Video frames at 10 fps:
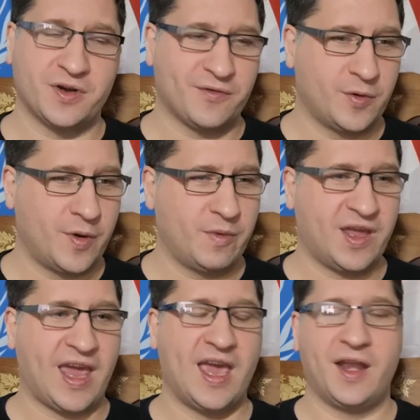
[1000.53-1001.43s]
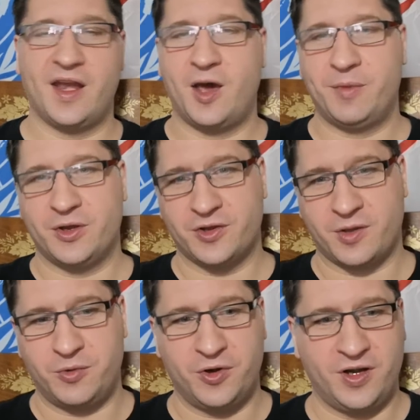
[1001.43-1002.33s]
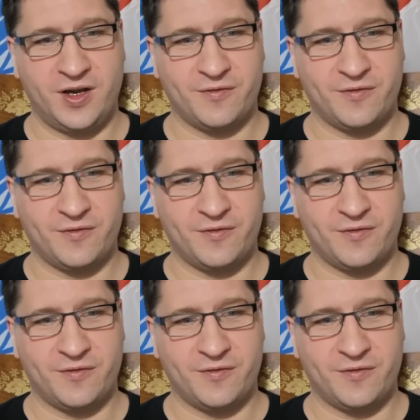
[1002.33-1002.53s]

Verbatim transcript: in every way we can and helping out the community